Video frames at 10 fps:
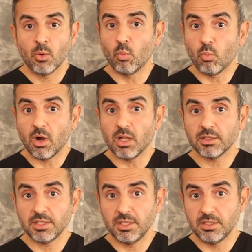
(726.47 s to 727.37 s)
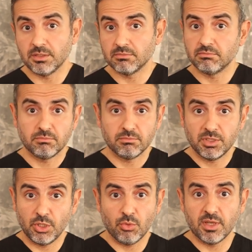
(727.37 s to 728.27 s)
while in
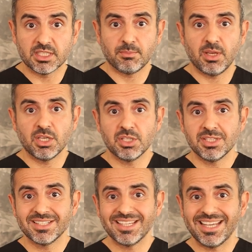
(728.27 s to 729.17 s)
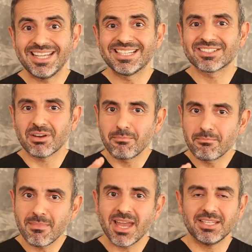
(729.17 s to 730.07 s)
TOS patients, it
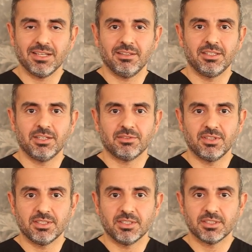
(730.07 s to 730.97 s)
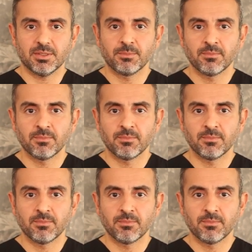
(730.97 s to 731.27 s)
dramatically decreases.